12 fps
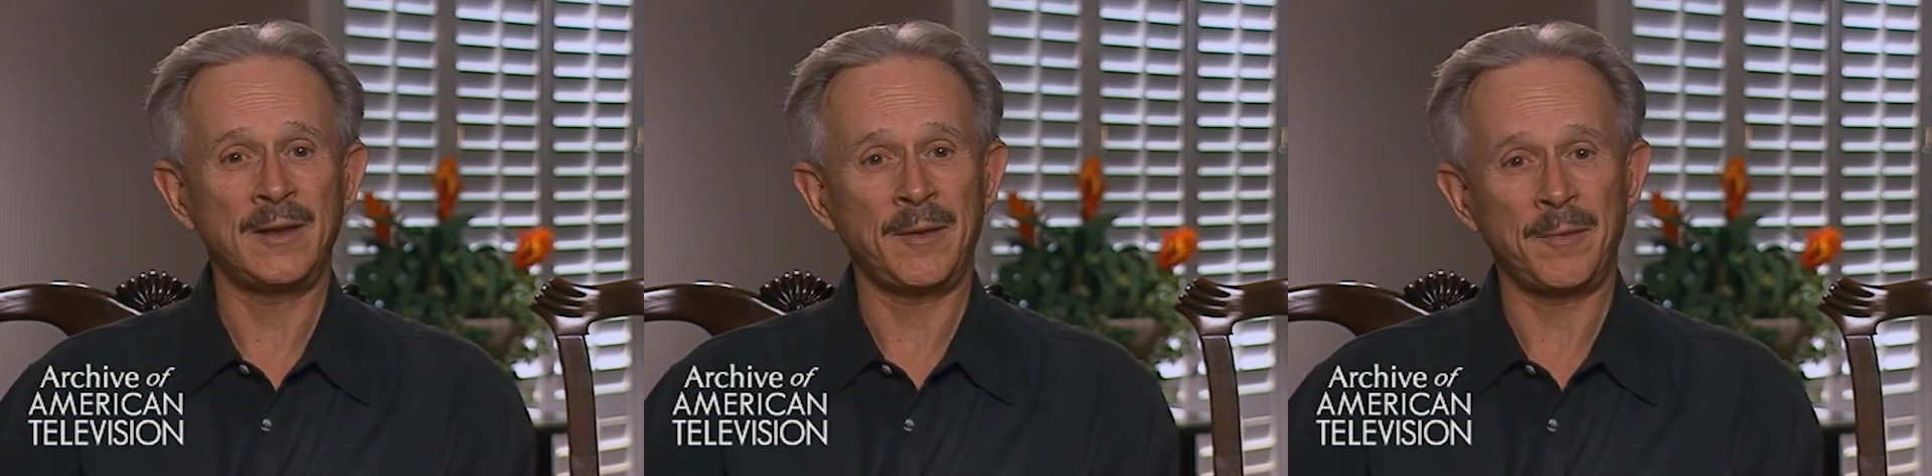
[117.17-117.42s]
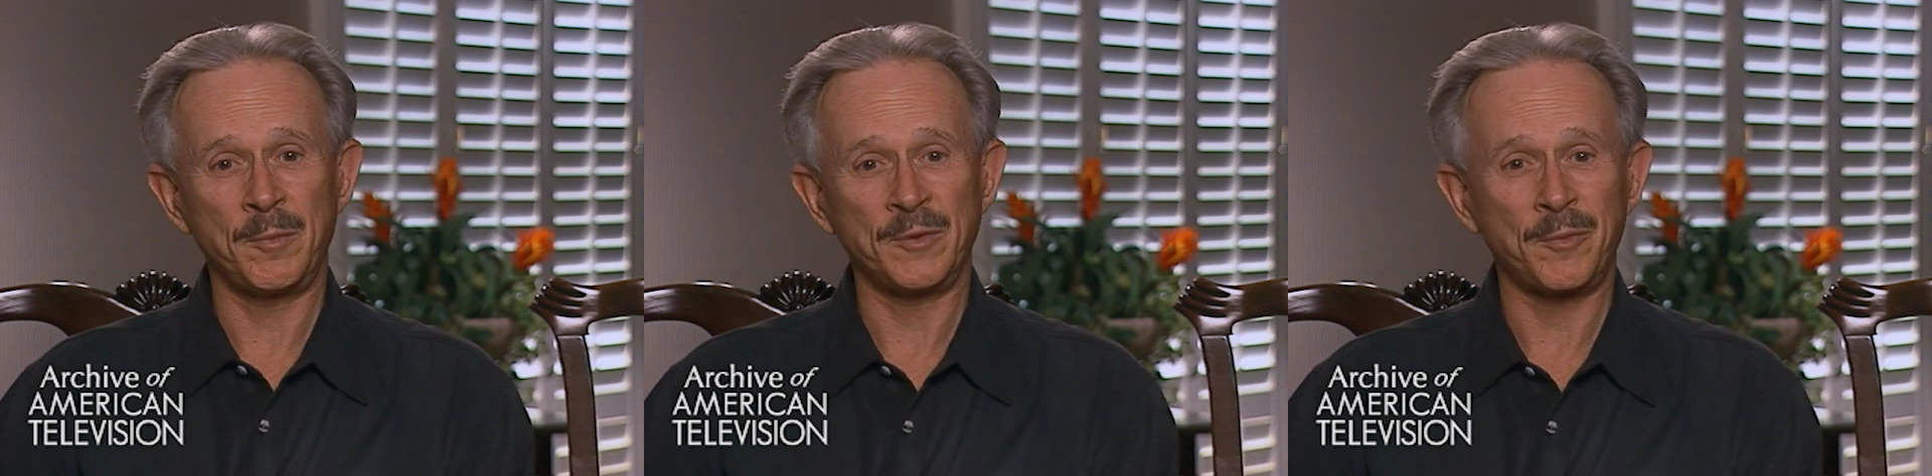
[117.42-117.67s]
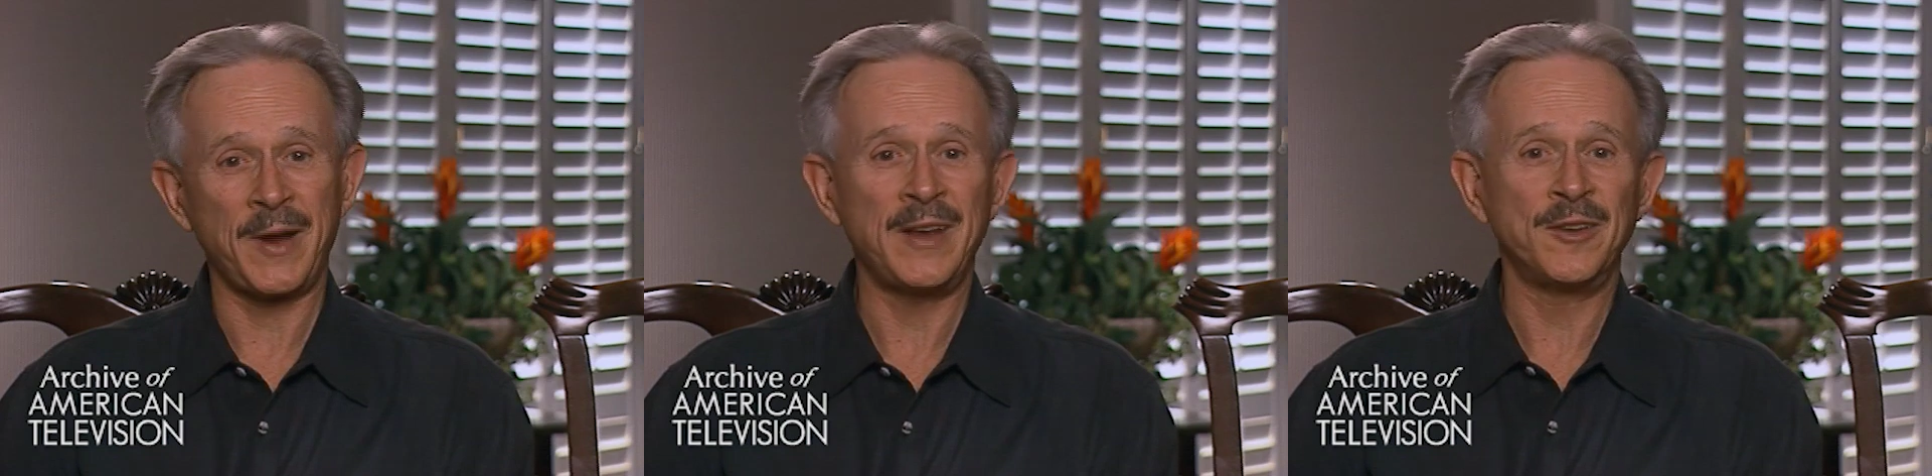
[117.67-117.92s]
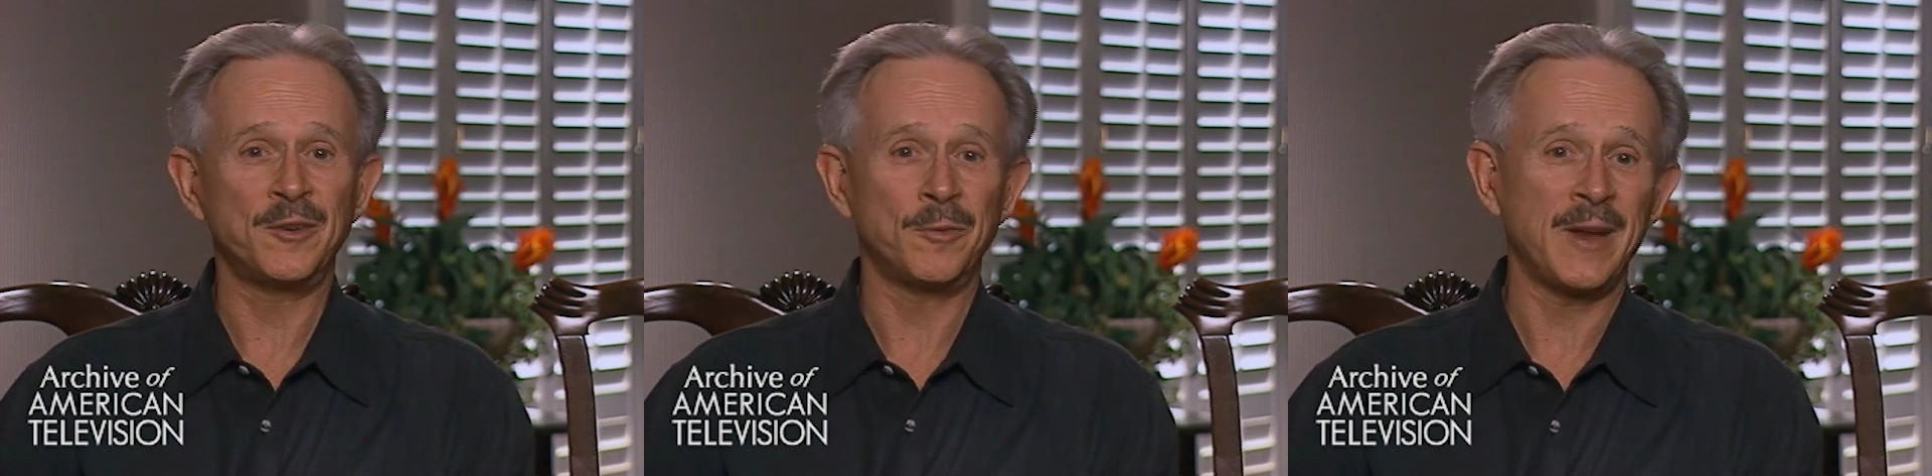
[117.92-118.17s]
almost write
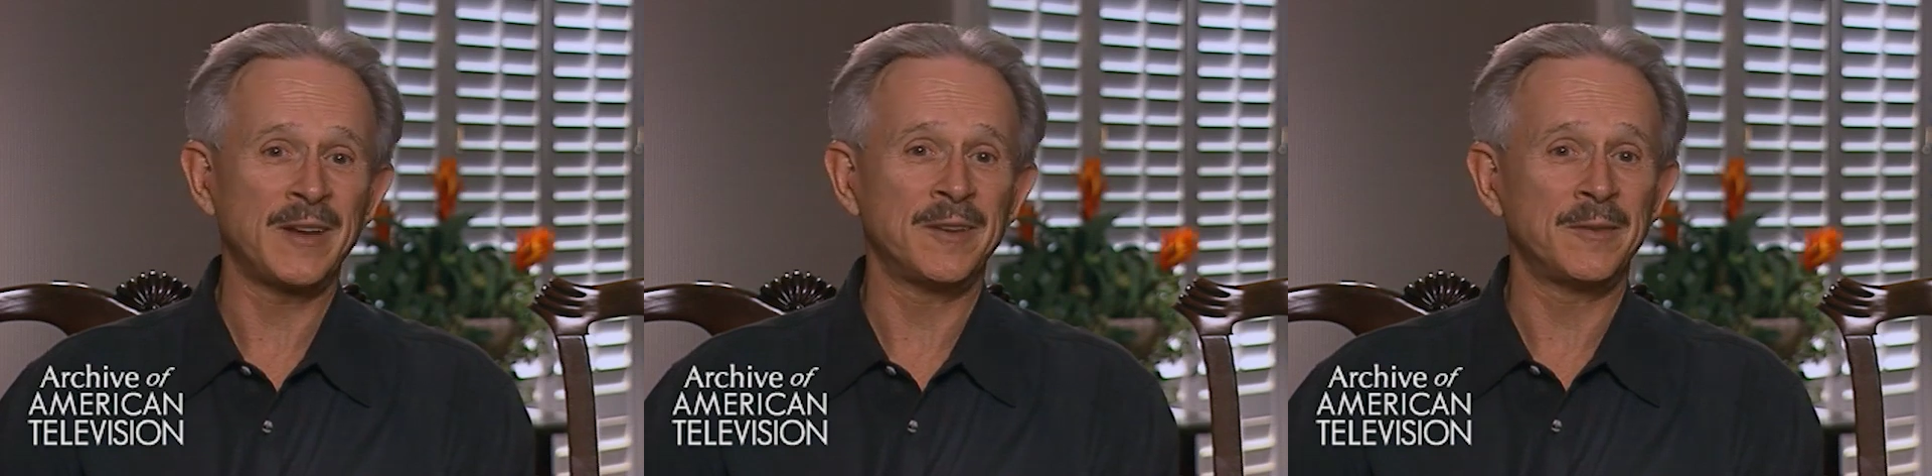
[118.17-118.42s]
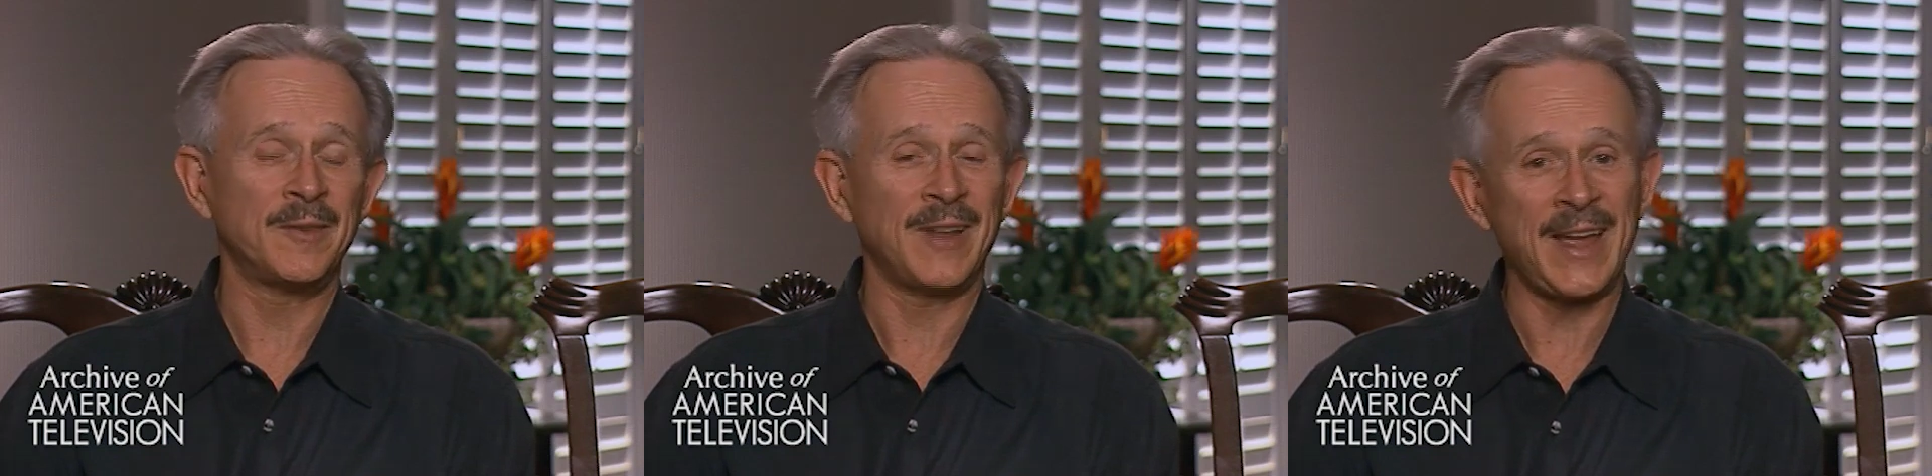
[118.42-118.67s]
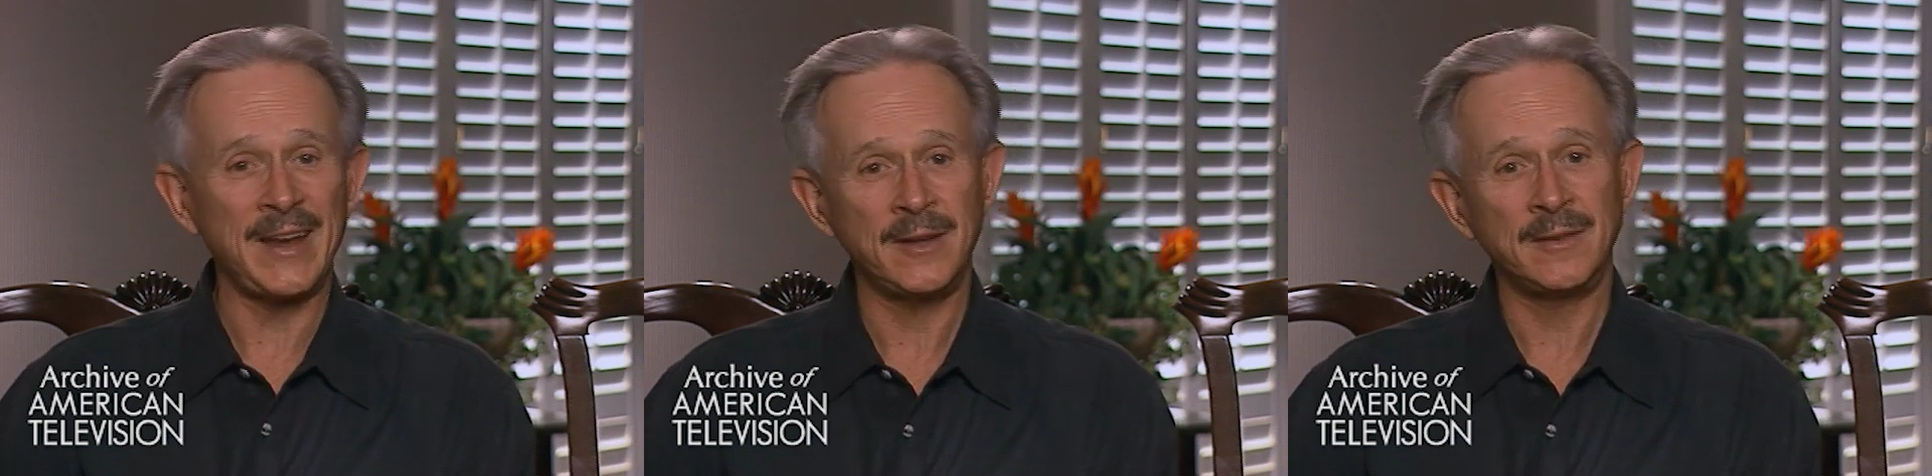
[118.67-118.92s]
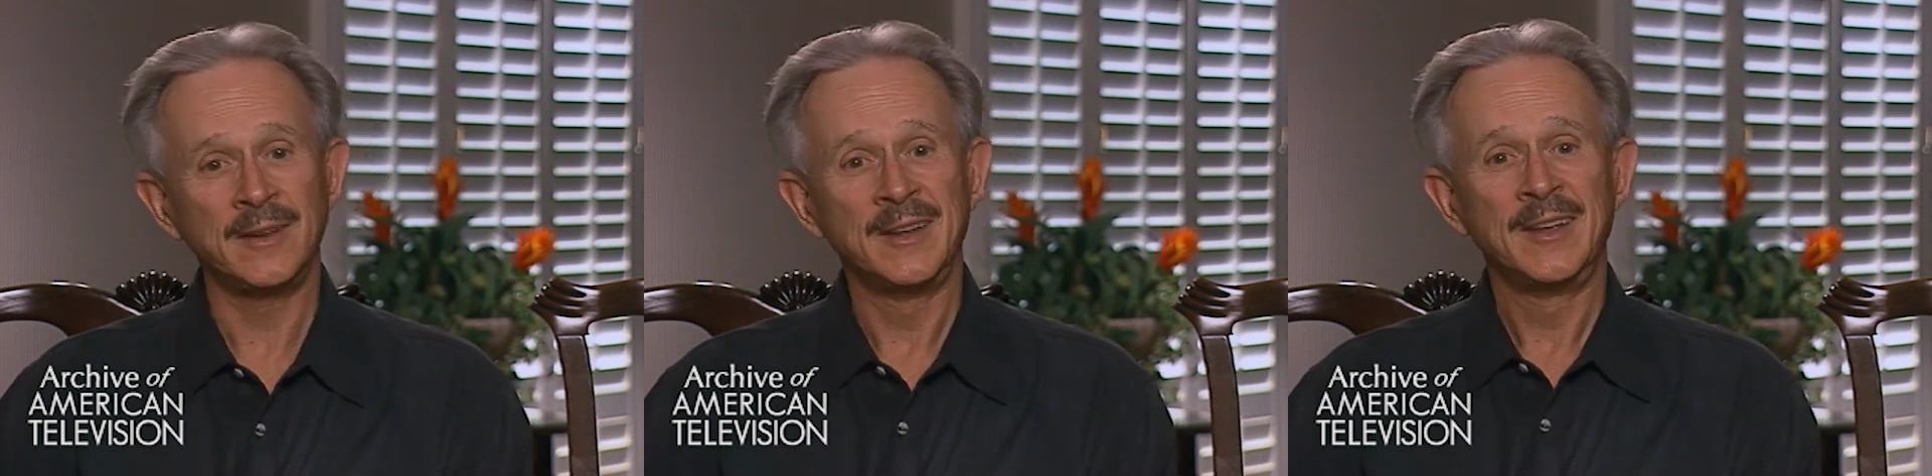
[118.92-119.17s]
it, direct it, light
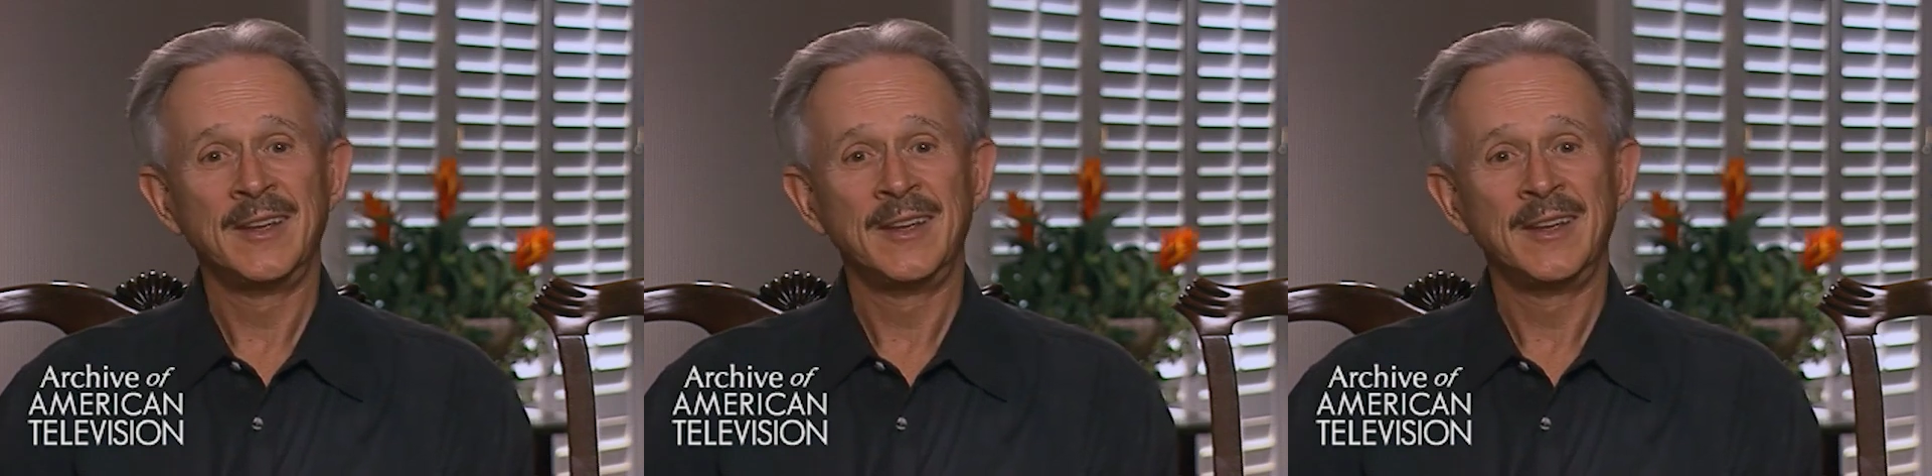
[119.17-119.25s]
it,